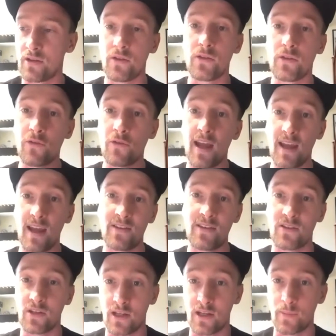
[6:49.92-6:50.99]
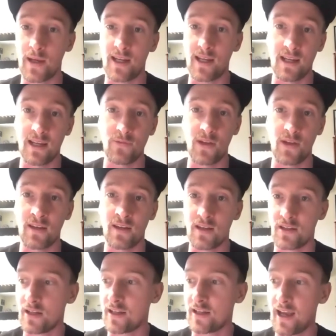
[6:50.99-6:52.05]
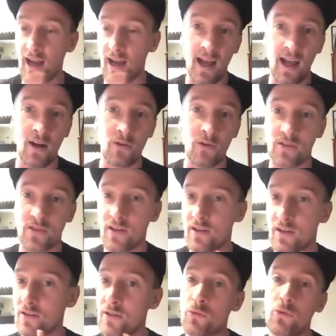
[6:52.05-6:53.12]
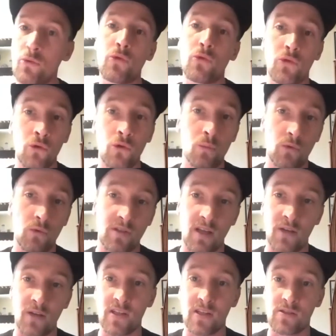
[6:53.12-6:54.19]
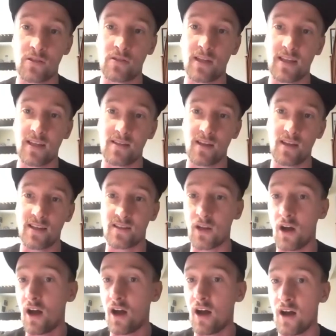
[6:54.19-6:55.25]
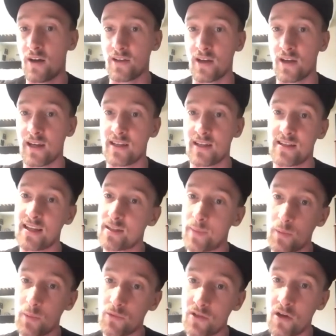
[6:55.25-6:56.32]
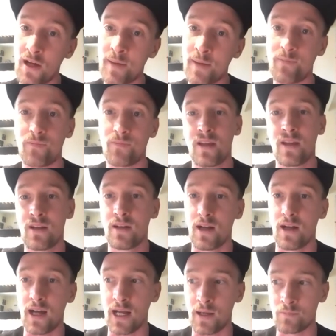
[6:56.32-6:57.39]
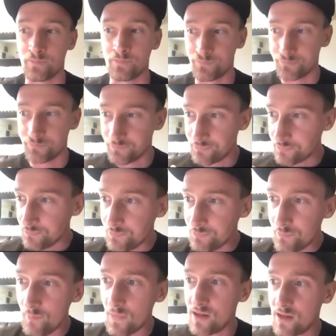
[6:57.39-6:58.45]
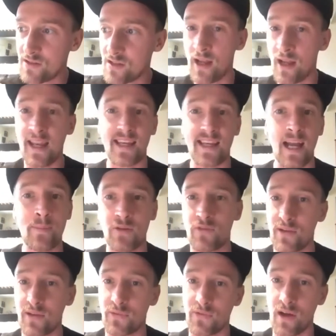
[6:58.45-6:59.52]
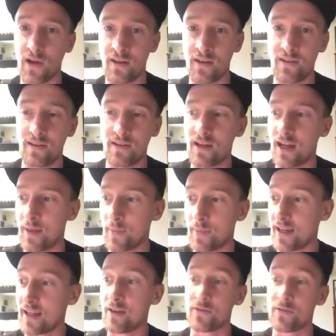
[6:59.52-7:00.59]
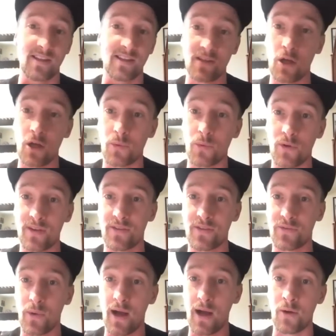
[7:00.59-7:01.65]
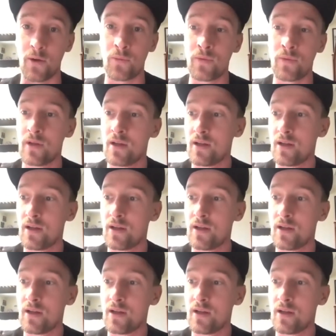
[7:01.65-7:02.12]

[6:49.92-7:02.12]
There is, and you can make a living, and you can get a house, and you can do all the normal stuff. It's just, it's a lot harder, and it takes a bit more time. And it can be really fun. And obviously there's low points as well.